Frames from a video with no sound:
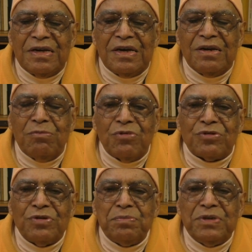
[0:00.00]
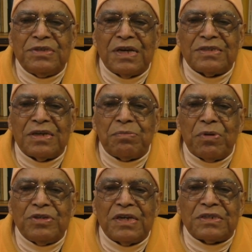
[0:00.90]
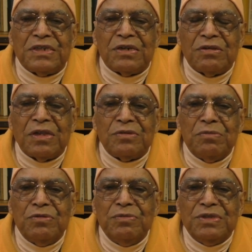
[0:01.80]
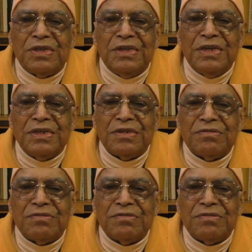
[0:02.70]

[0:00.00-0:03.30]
And motion pictures are projected on that movie screen.